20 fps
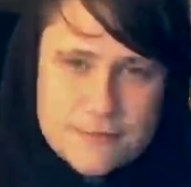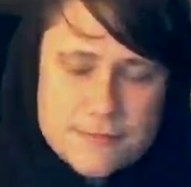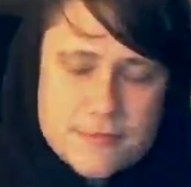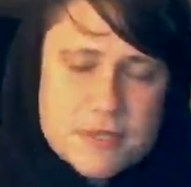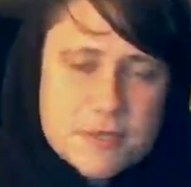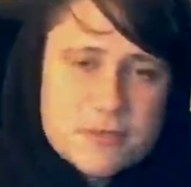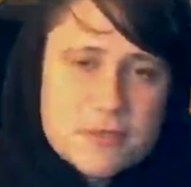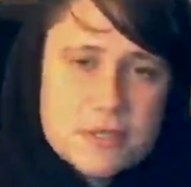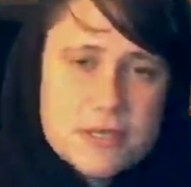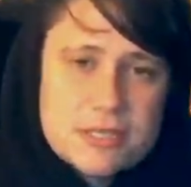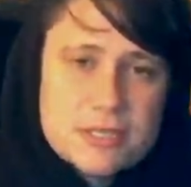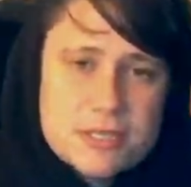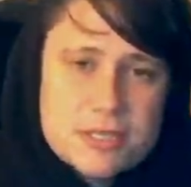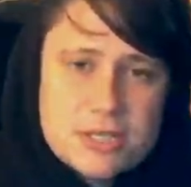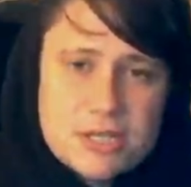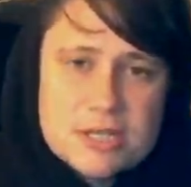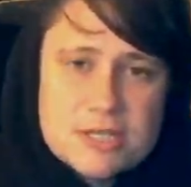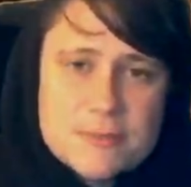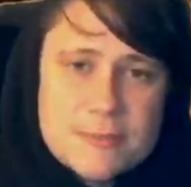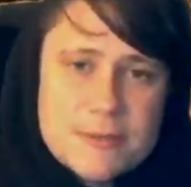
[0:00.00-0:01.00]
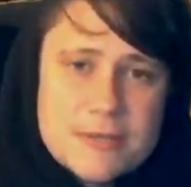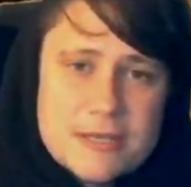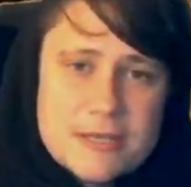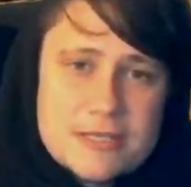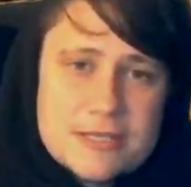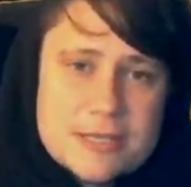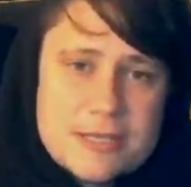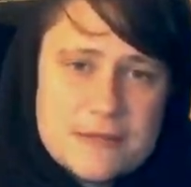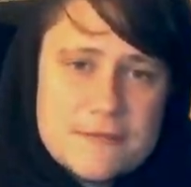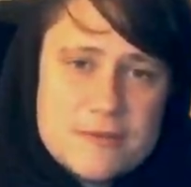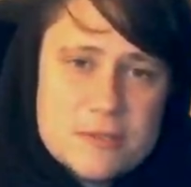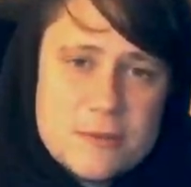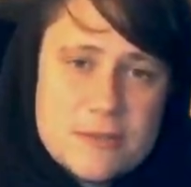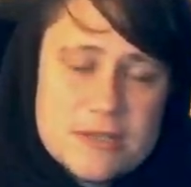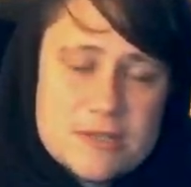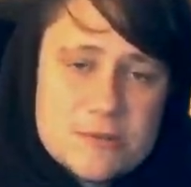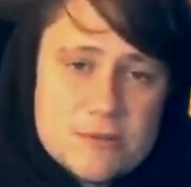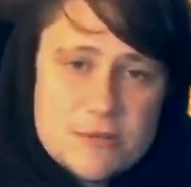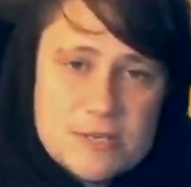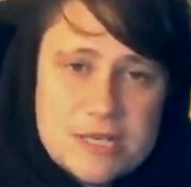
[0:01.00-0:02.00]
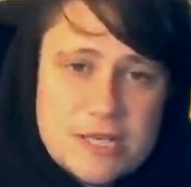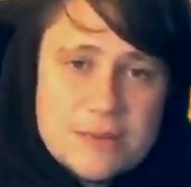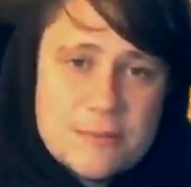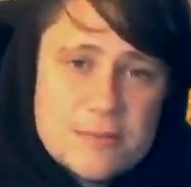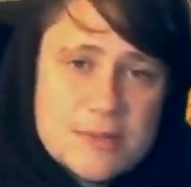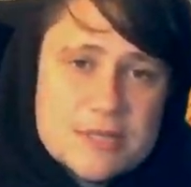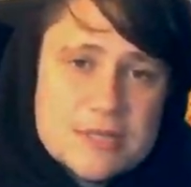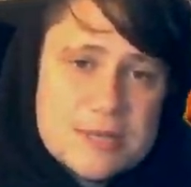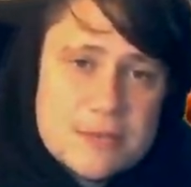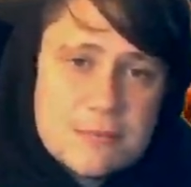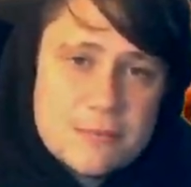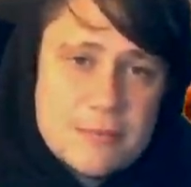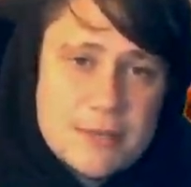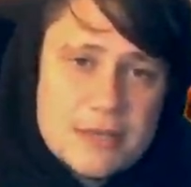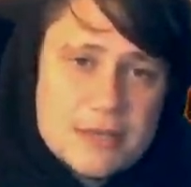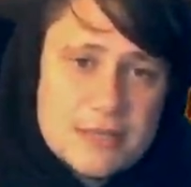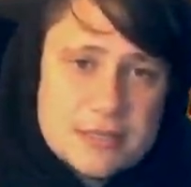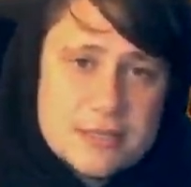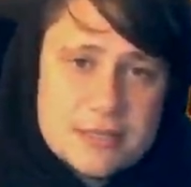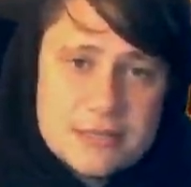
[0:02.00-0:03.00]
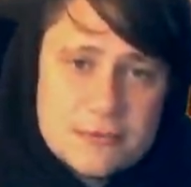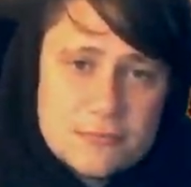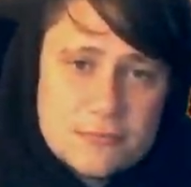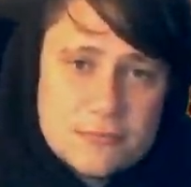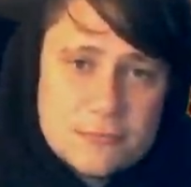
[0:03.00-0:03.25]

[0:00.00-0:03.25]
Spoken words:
So this chest piece gives you an extra 10% base